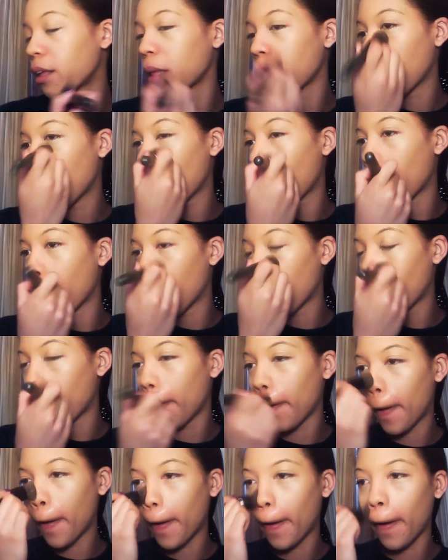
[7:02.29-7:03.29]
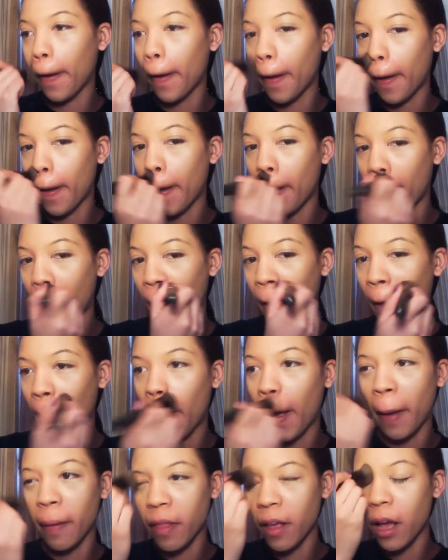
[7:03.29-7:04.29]
you know,
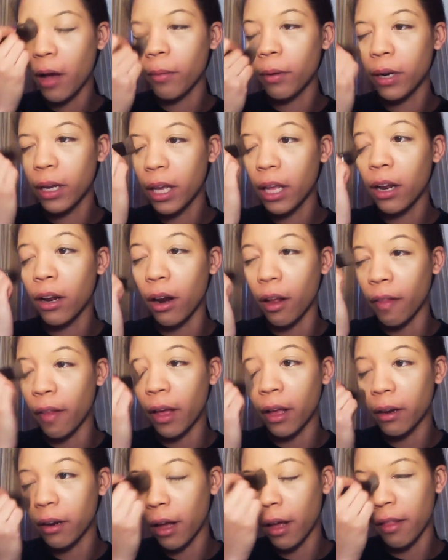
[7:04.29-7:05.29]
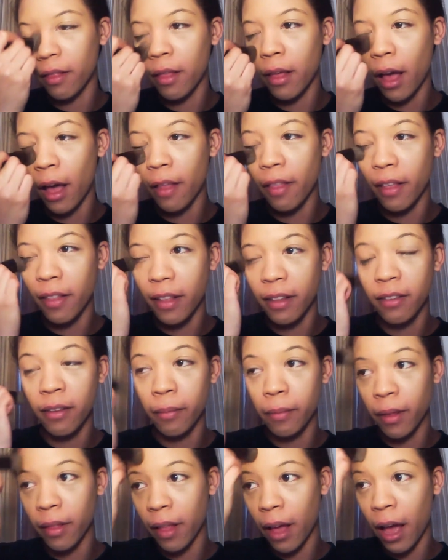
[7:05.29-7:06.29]
I think I want to get in on that. I think that's
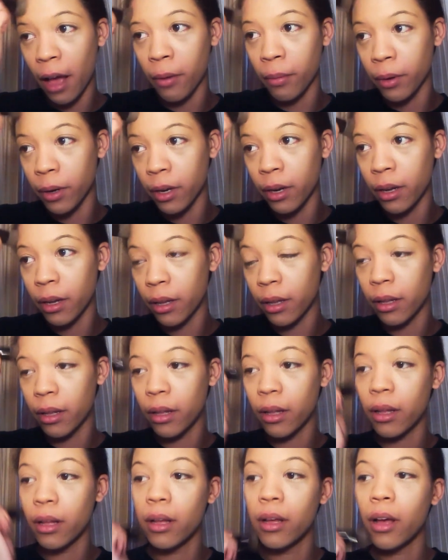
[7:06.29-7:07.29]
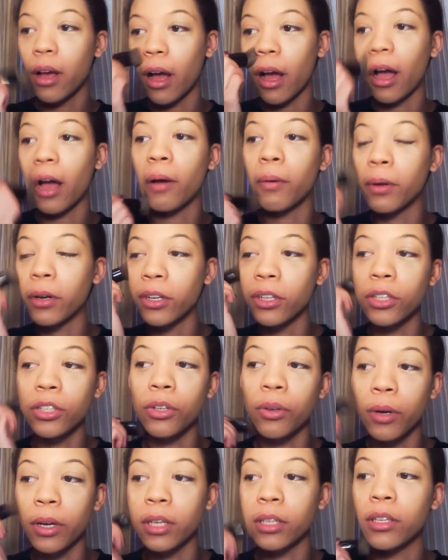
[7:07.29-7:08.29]
something that I would
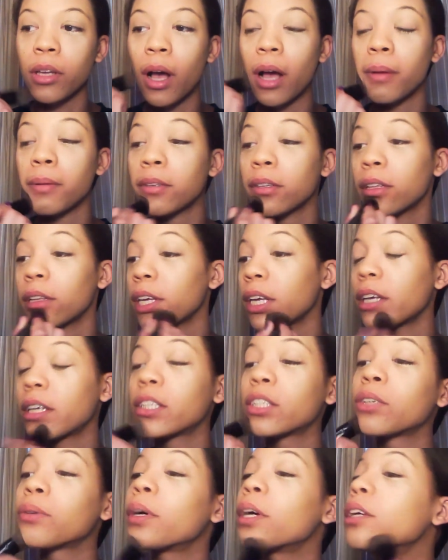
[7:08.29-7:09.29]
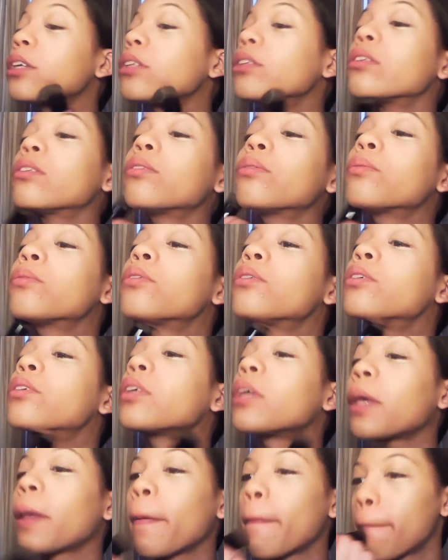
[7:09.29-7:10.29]
enjoy. So I'm still looking into it. We'll
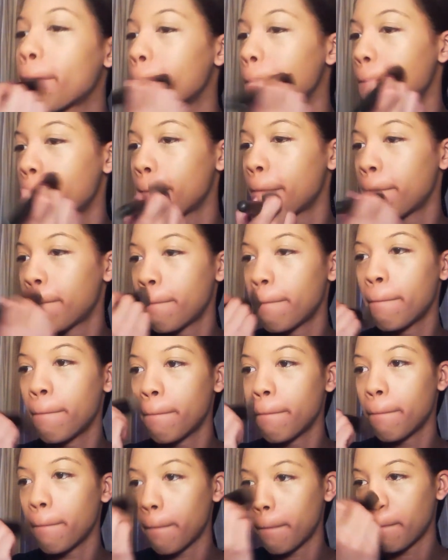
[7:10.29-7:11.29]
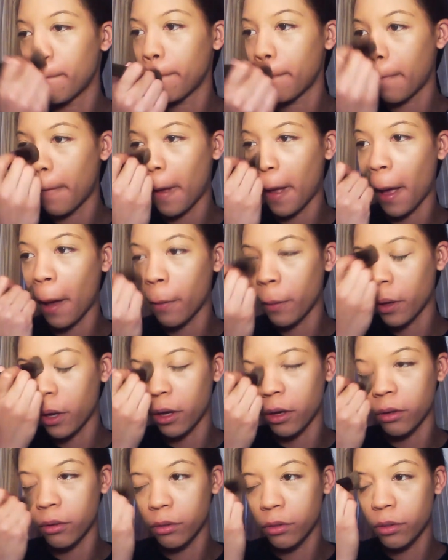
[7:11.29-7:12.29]
see how it
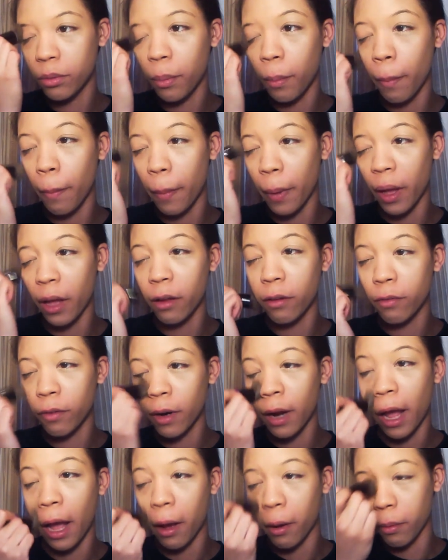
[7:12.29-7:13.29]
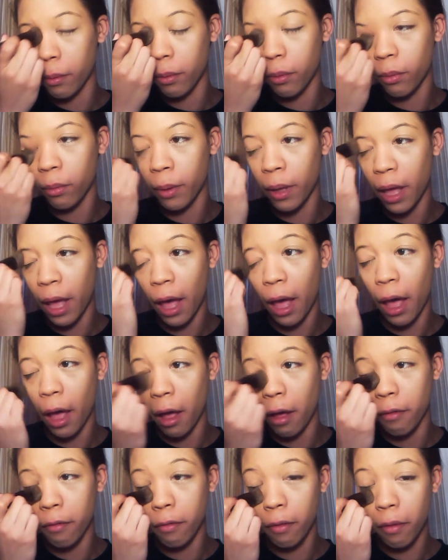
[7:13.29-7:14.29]
goes. But for now, we
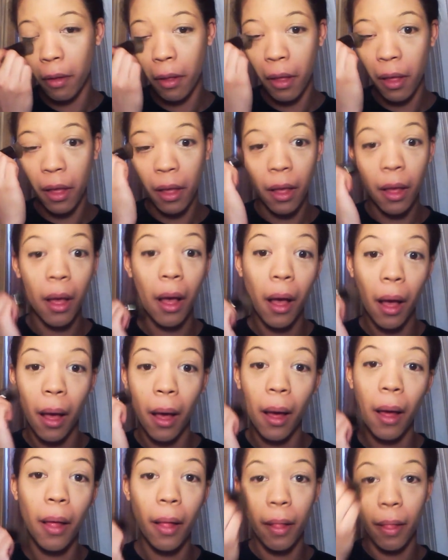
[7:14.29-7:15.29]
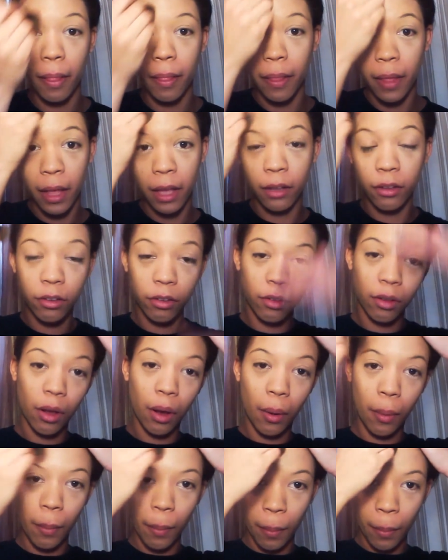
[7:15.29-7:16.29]
have this
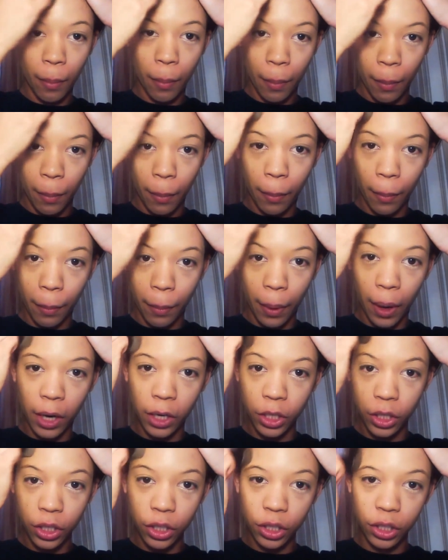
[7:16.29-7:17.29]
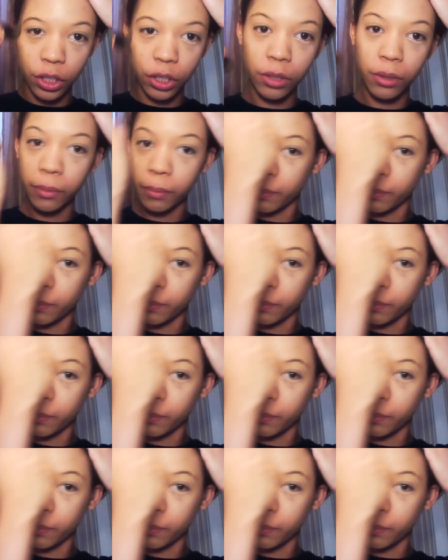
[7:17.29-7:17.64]
brush.